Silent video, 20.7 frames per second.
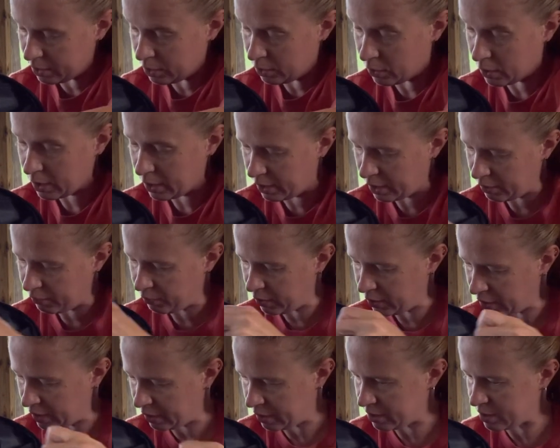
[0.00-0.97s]
you could if you
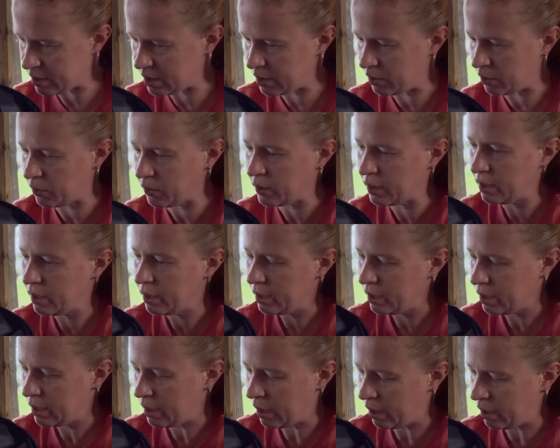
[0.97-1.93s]
needed to.
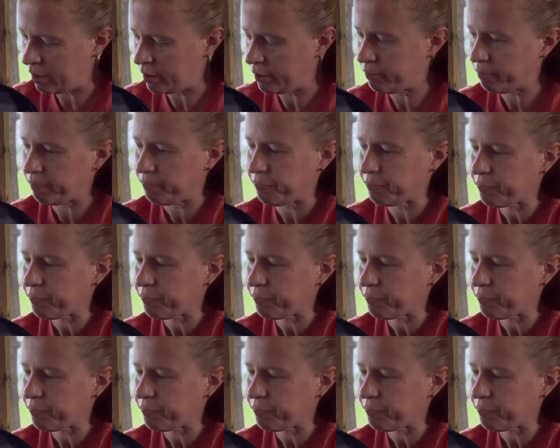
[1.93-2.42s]
Um,